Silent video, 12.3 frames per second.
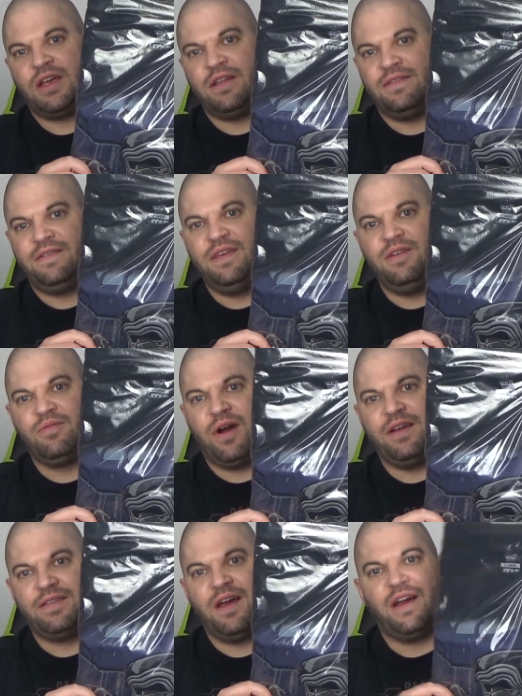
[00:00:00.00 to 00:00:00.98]
can see
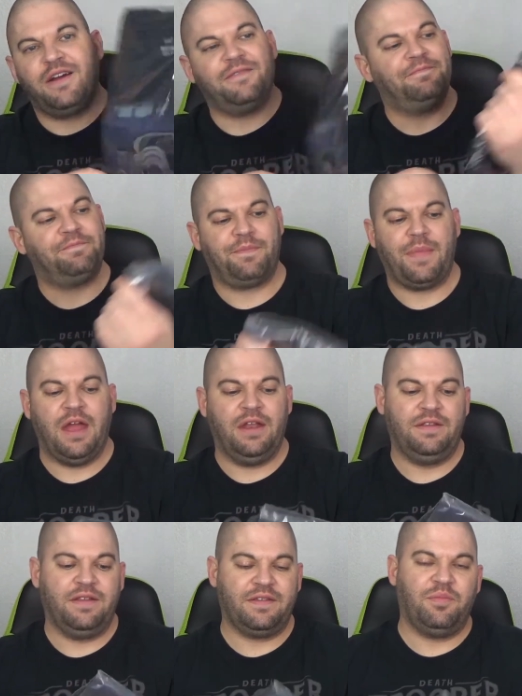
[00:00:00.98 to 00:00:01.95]
right there, and
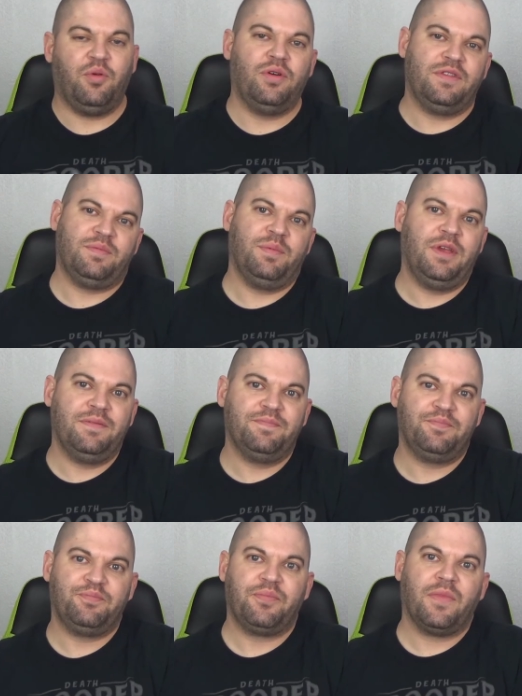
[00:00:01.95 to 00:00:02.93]
it disappoints me,
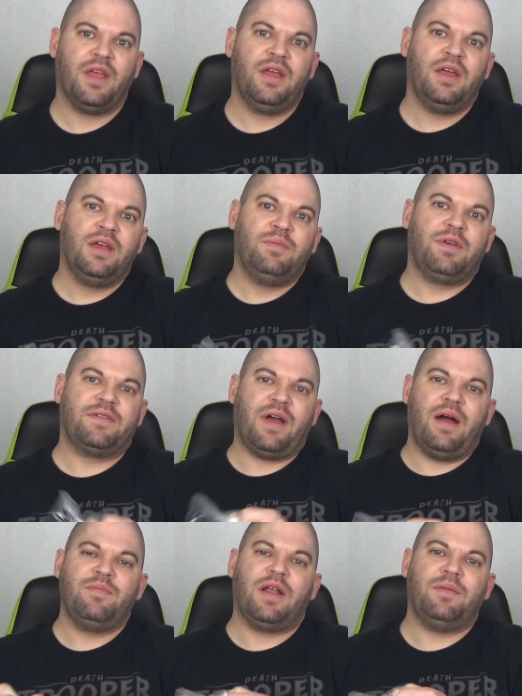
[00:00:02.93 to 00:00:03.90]
because
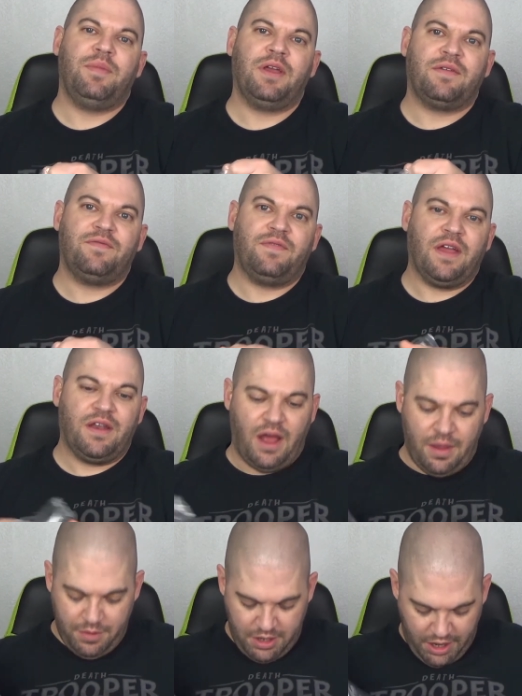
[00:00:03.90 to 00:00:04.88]
I'm not a big fan.
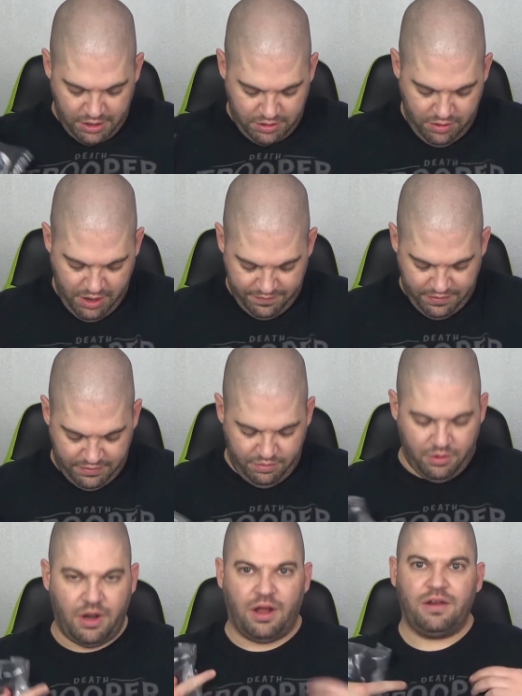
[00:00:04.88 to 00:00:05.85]
I mean, I do have this
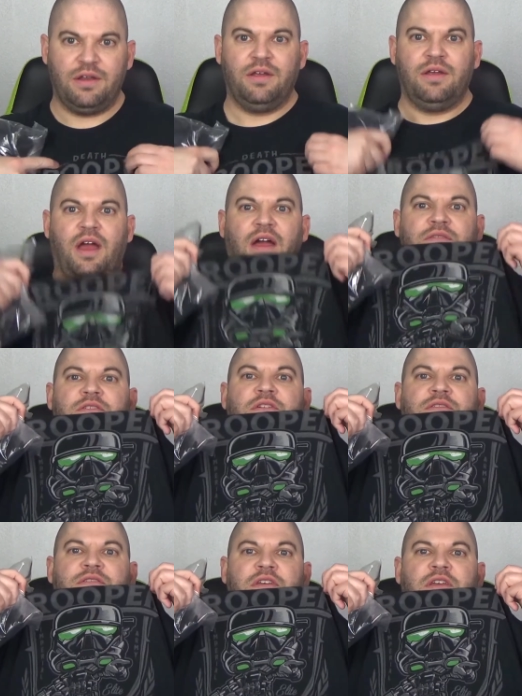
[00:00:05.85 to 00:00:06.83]
one on, as you
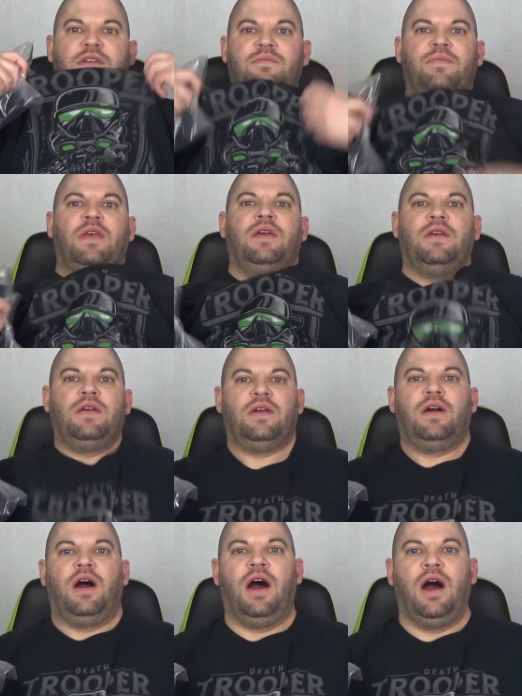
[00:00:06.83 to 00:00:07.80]
can see.
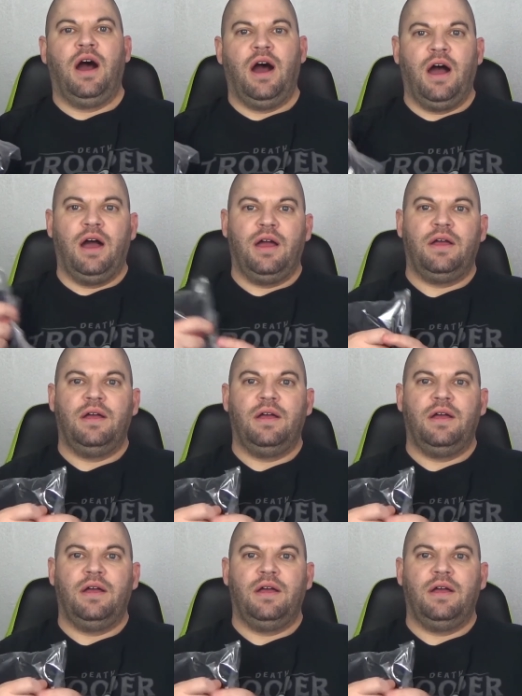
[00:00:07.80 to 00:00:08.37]
Uh,